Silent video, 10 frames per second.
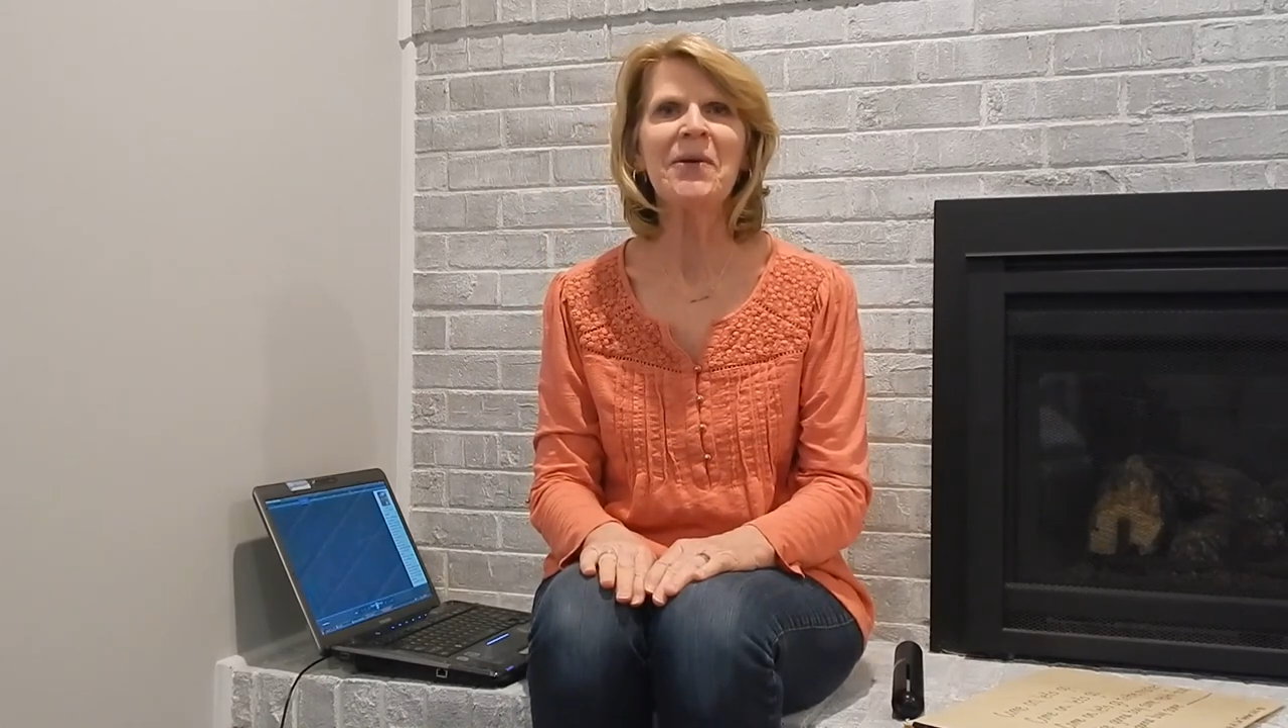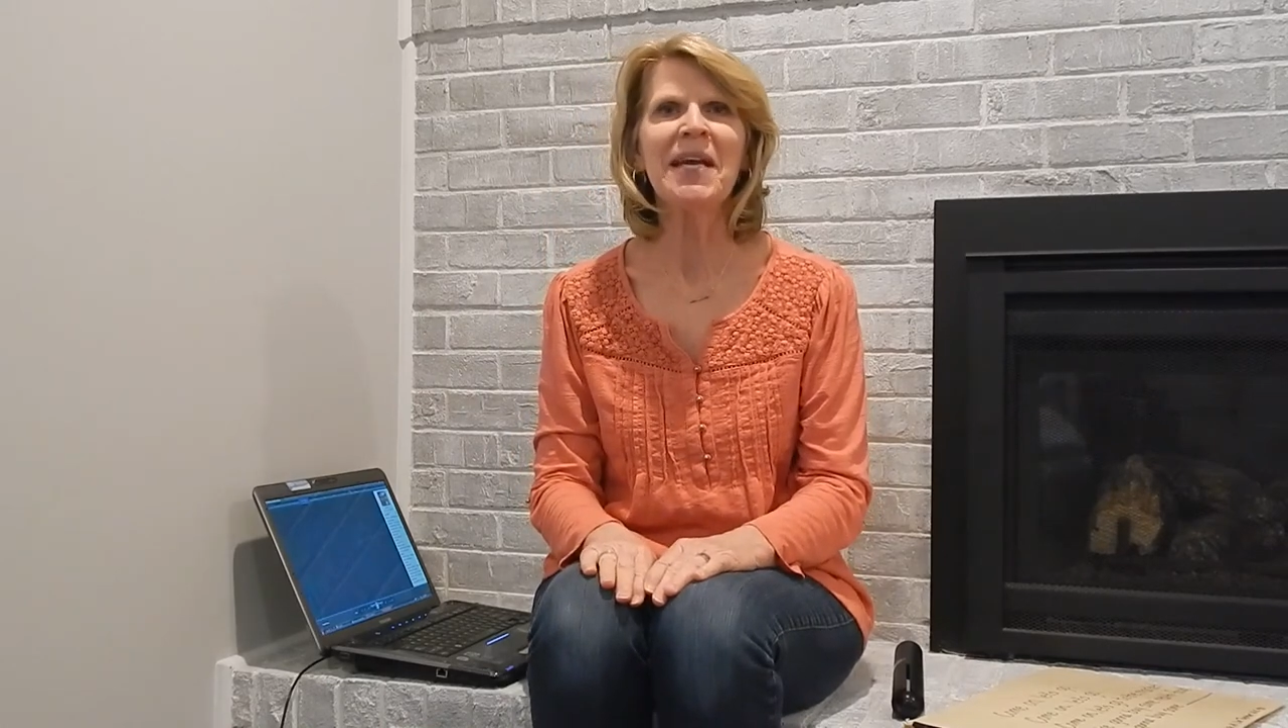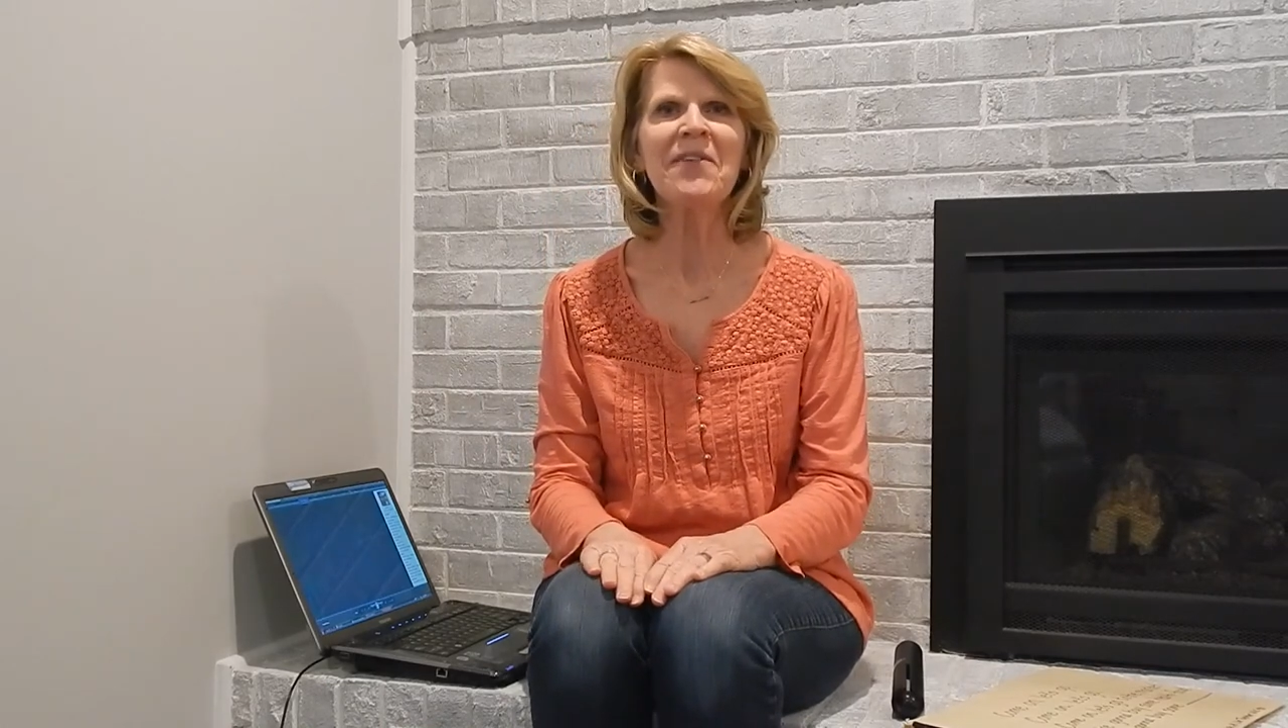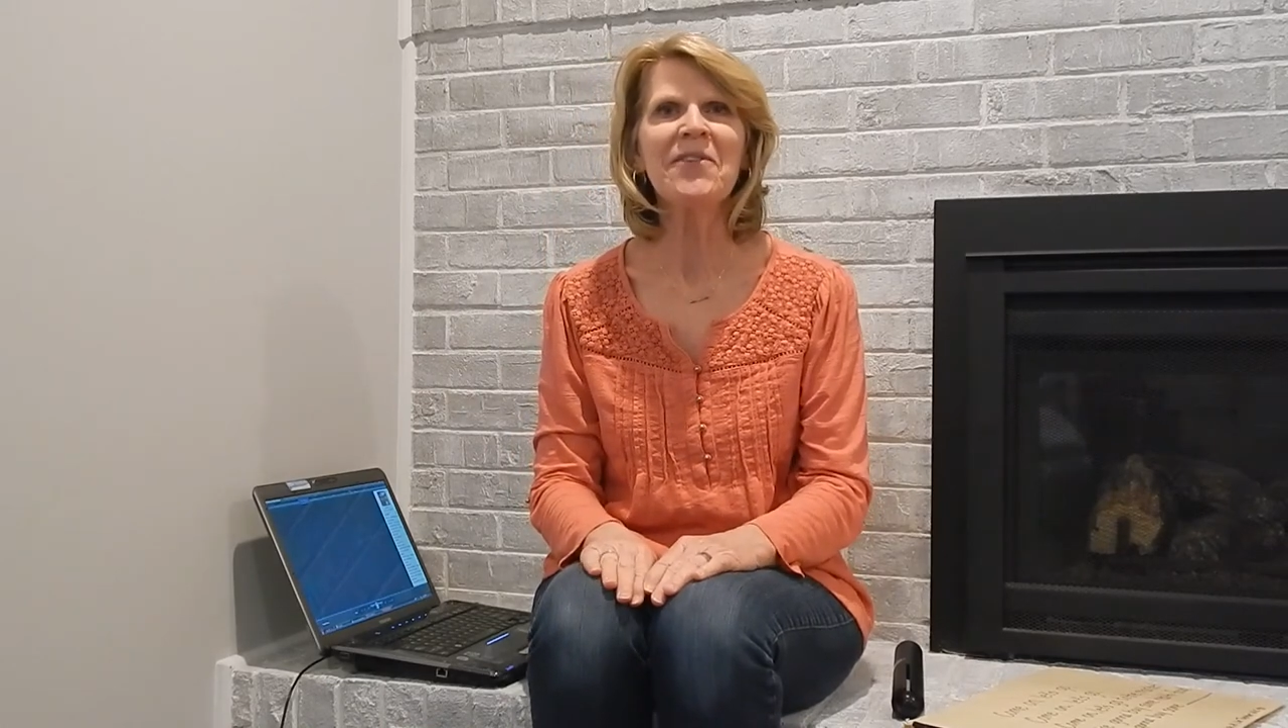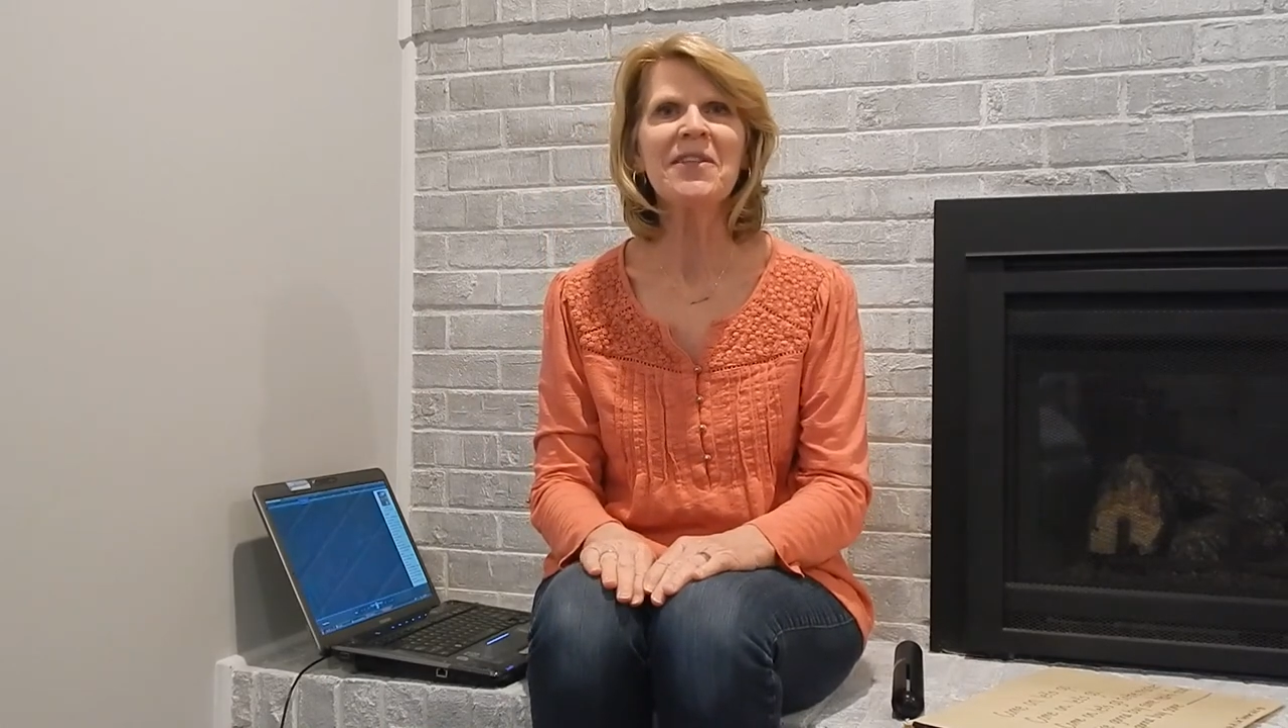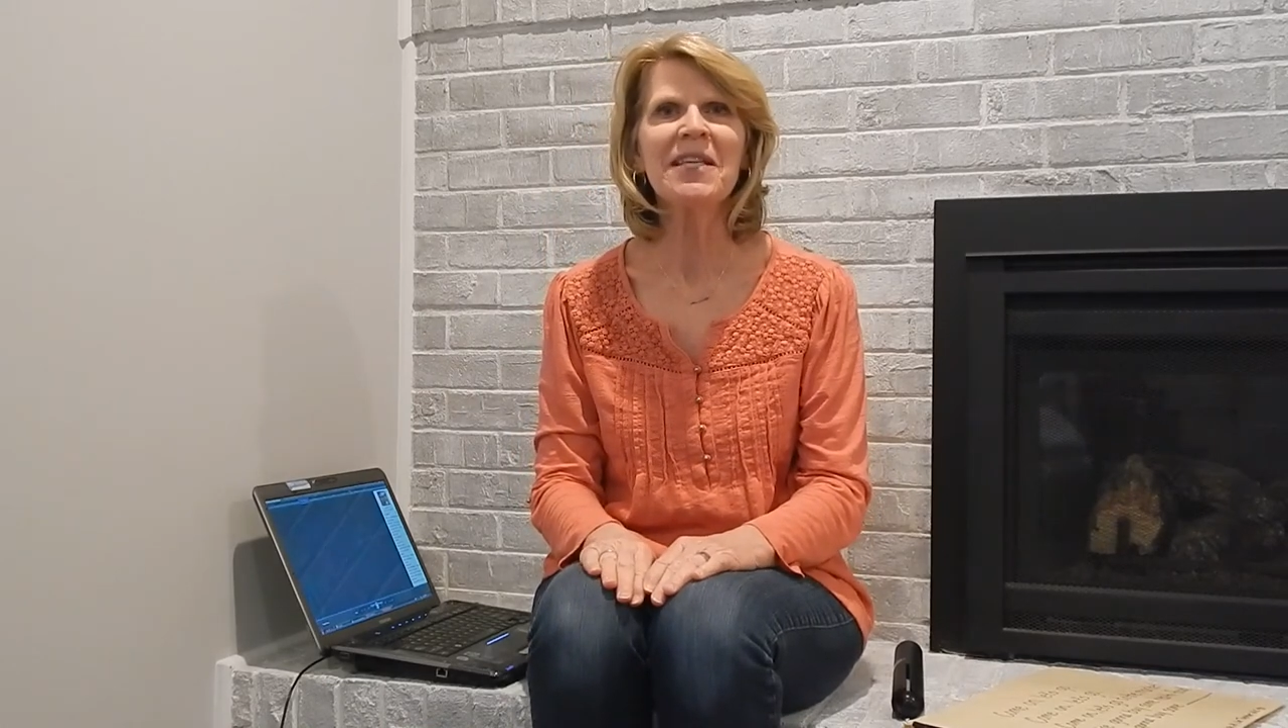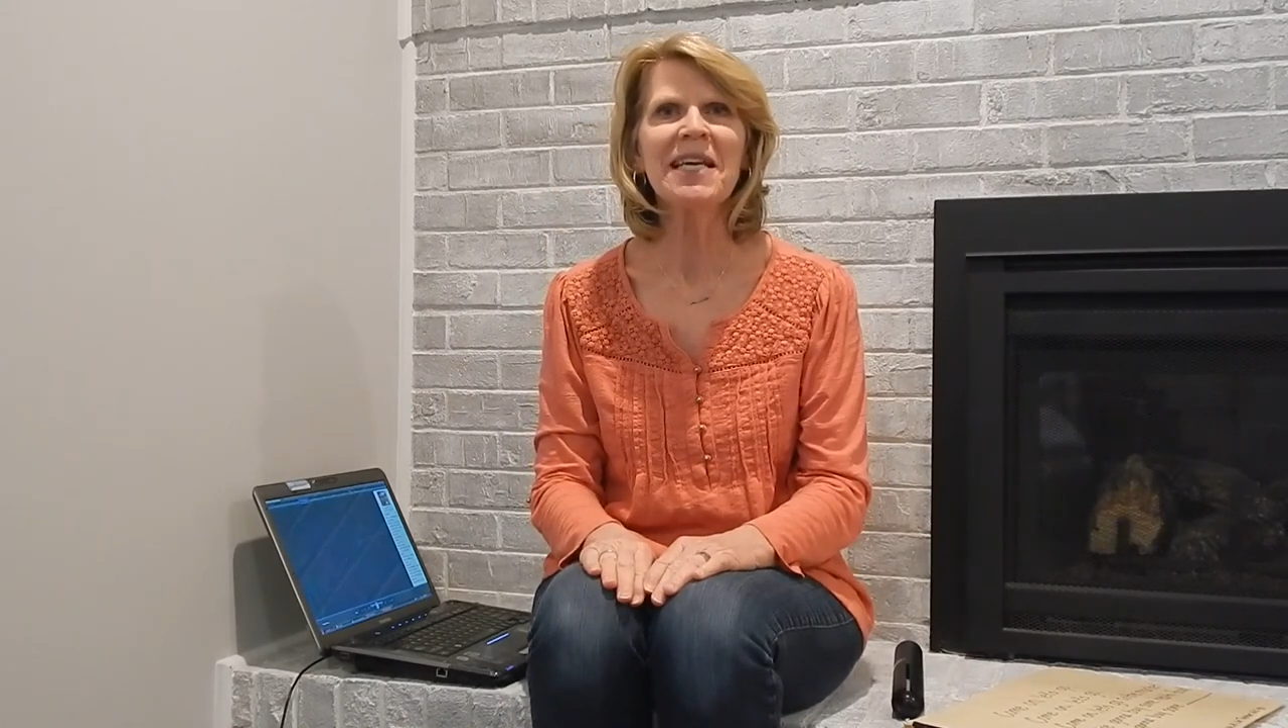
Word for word: again for the